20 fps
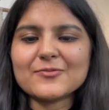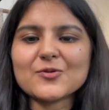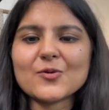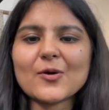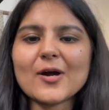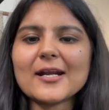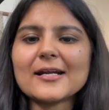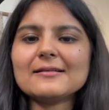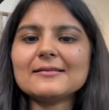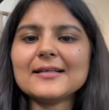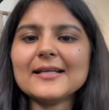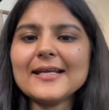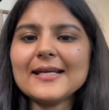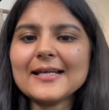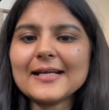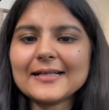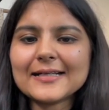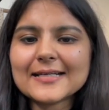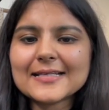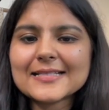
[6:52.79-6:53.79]
So currently
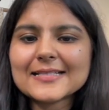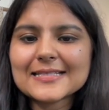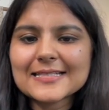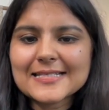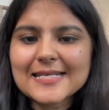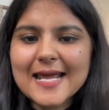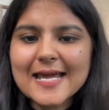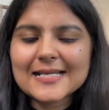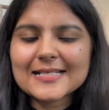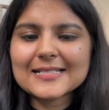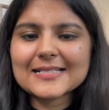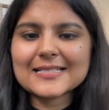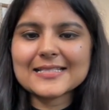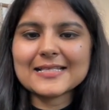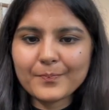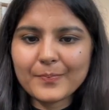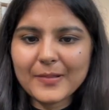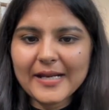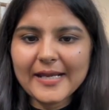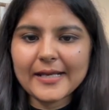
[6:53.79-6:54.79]
it is
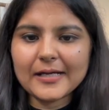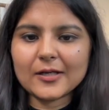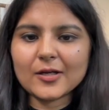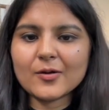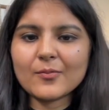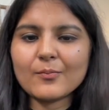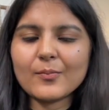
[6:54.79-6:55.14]
text plain,